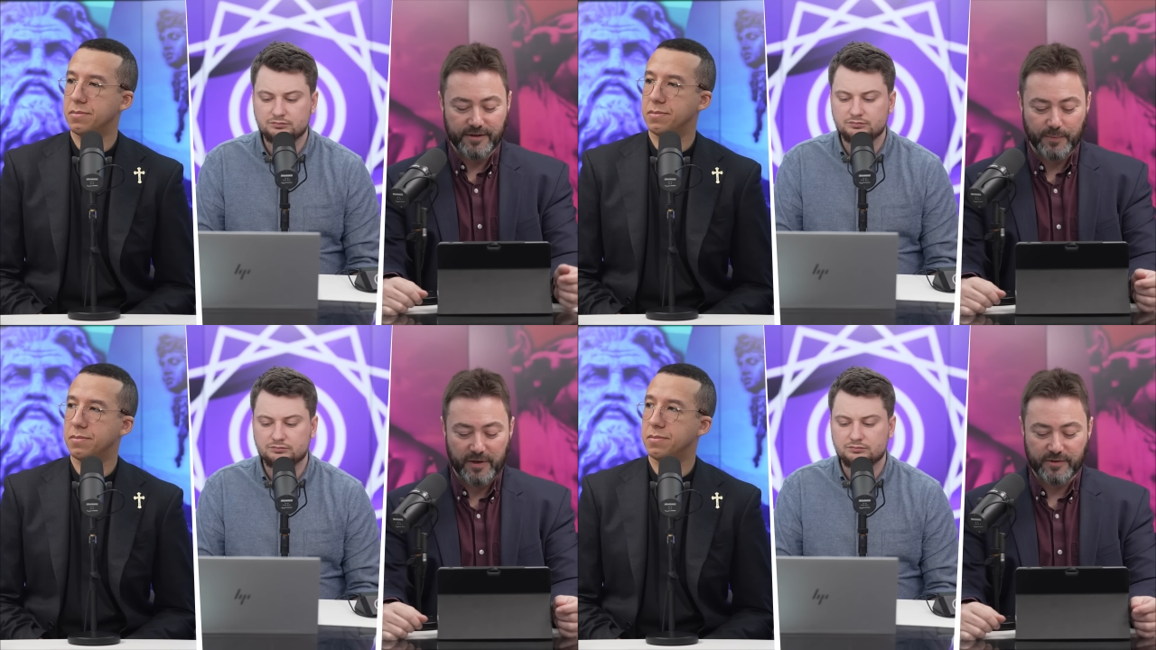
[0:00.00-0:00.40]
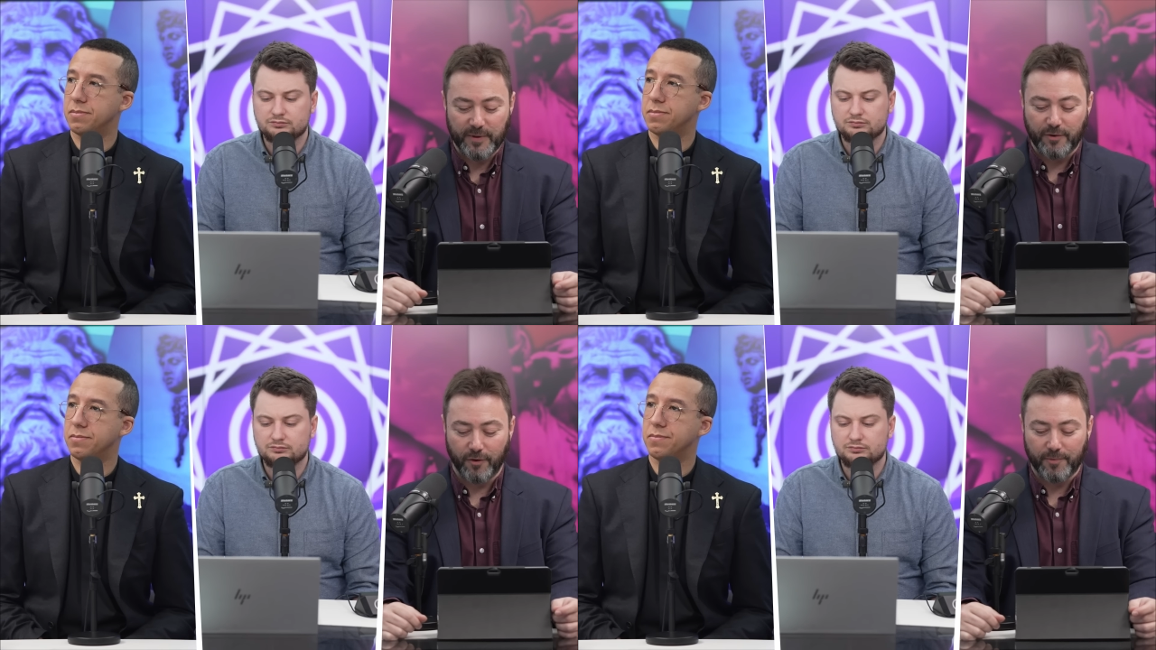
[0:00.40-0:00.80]
Speaker 1: this appears
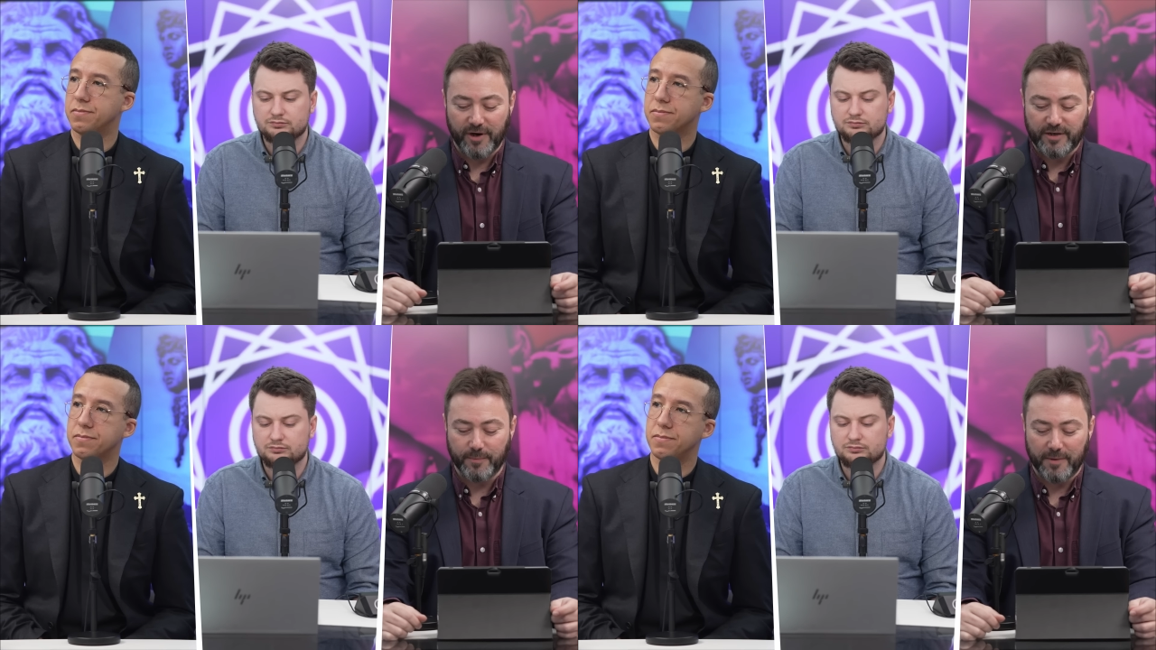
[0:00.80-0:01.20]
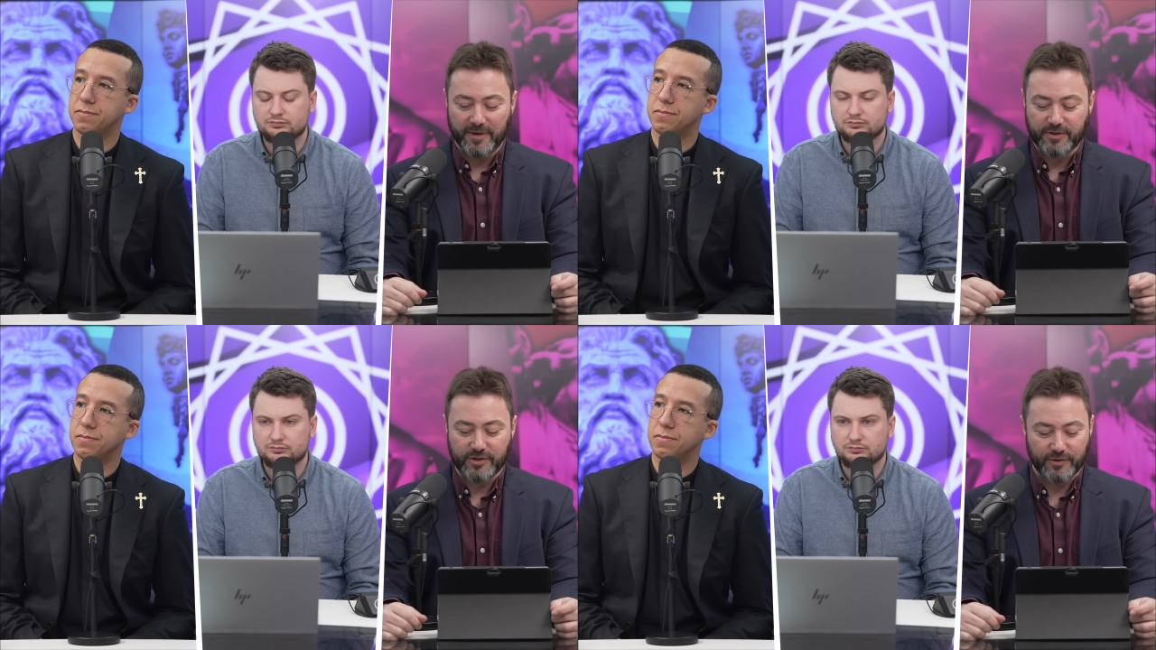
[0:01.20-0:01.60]
to be corroborated by
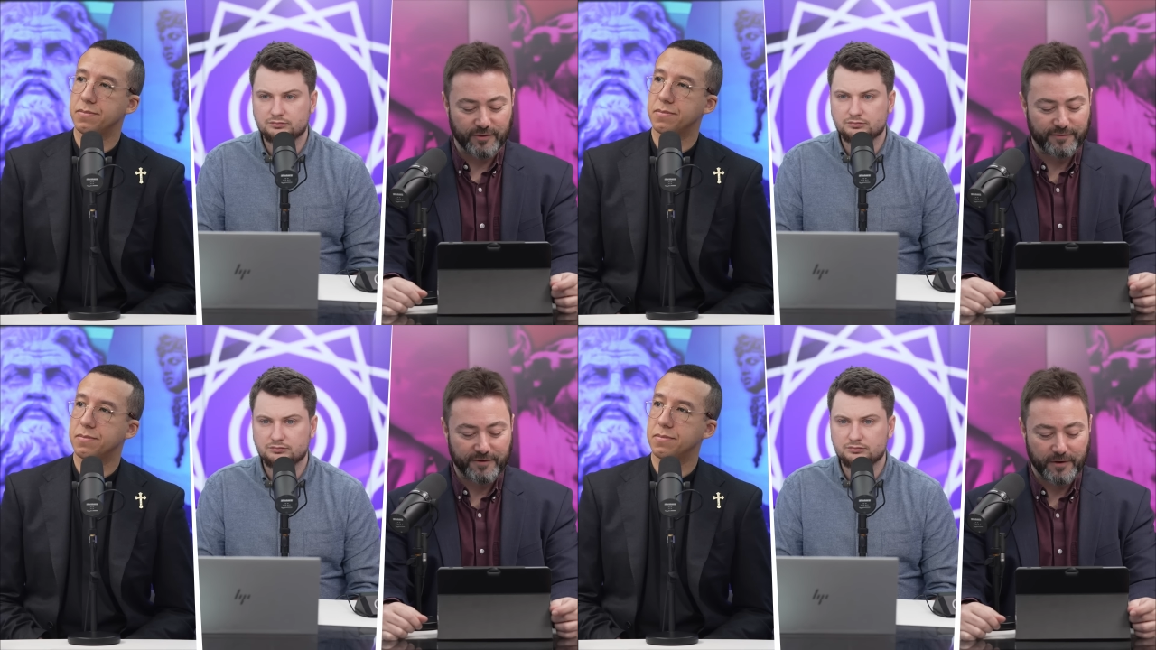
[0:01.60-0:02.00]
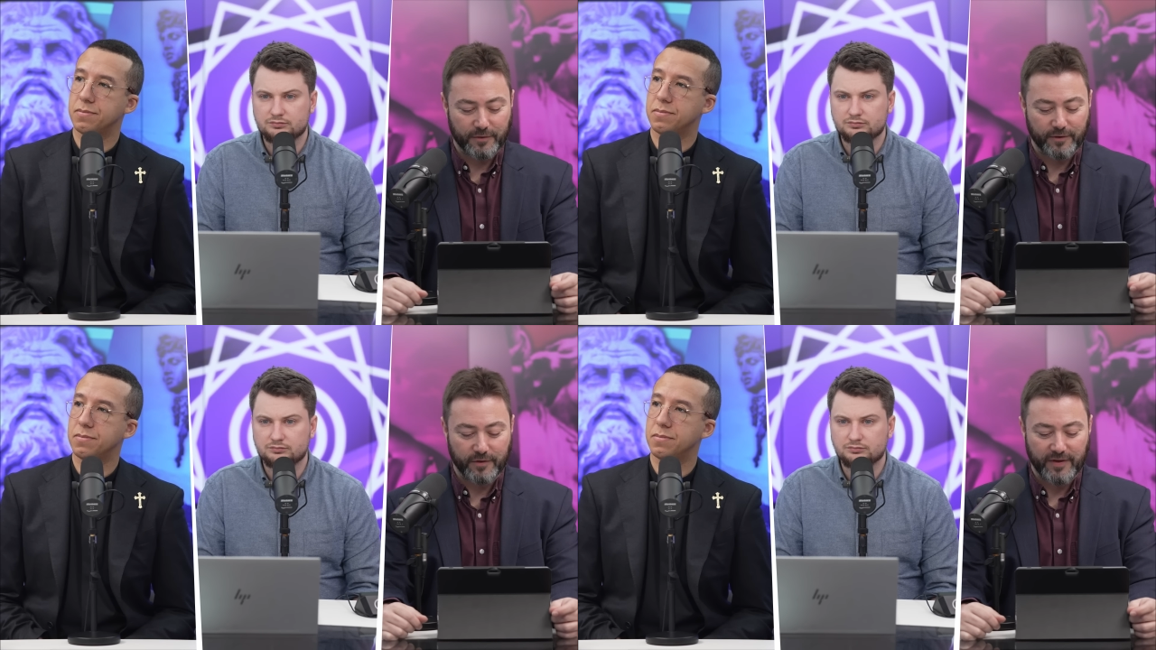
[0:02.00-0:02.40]
messages on the
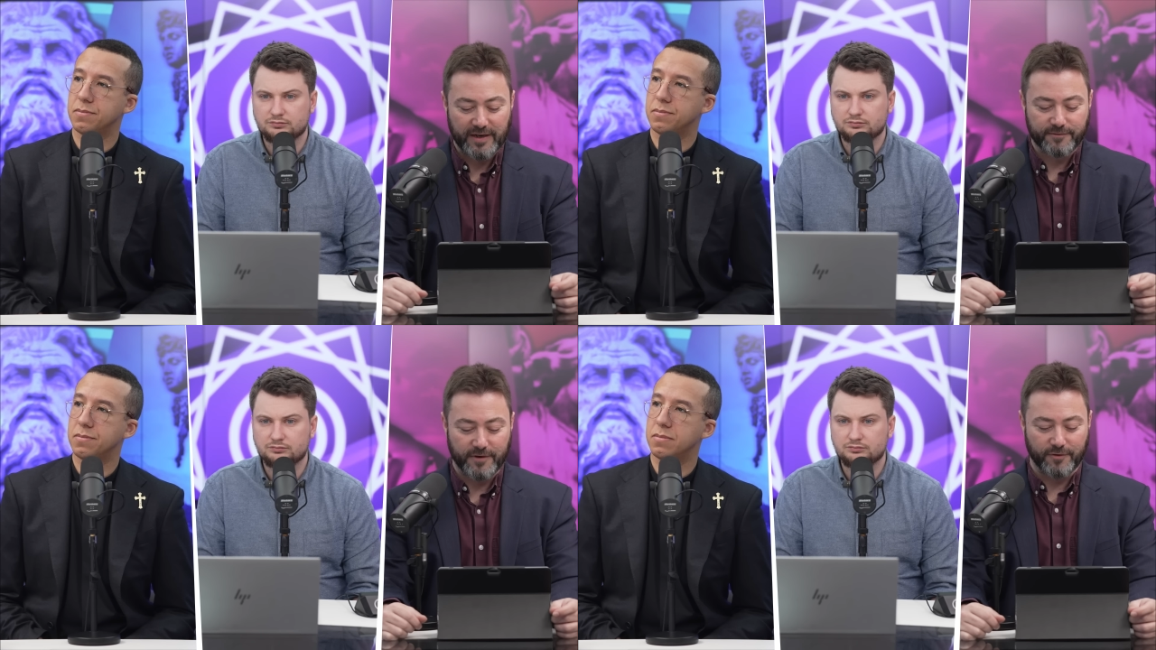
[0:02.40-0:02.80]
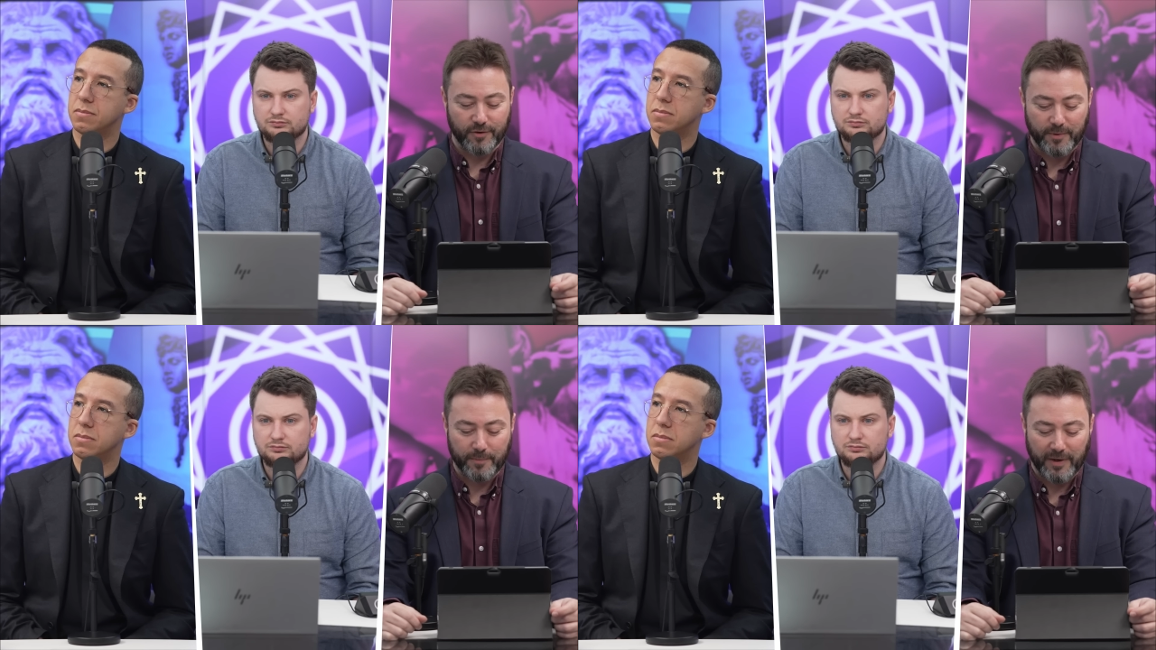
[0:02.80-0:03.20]
phone, that the Antifa
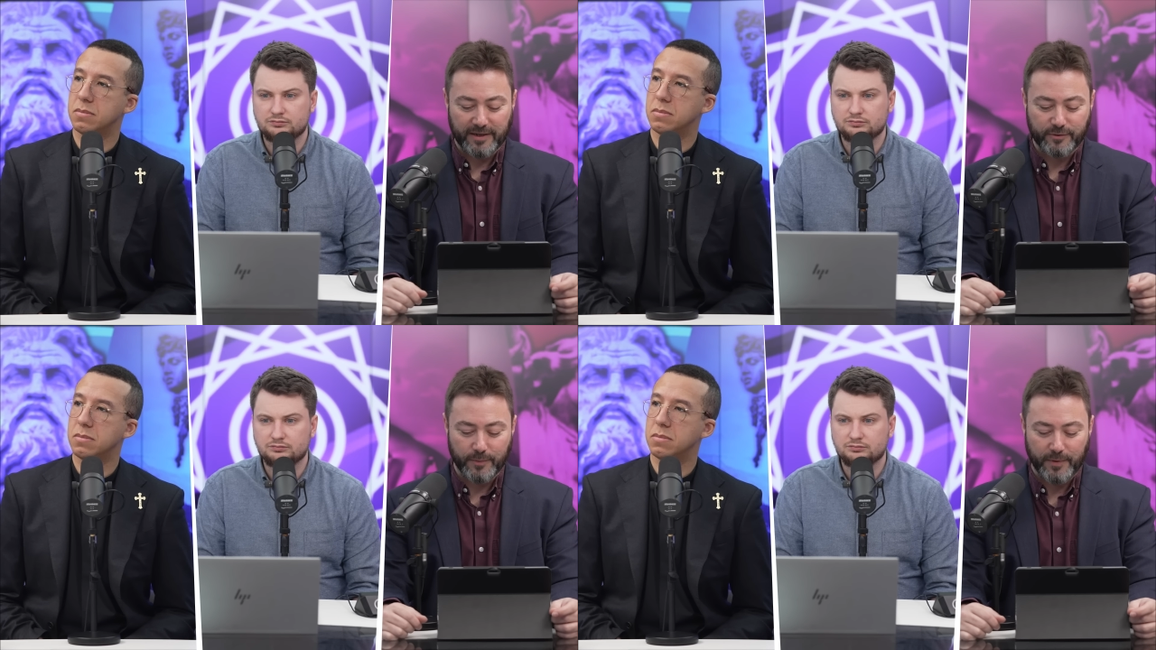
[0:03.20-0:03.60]
group had planned to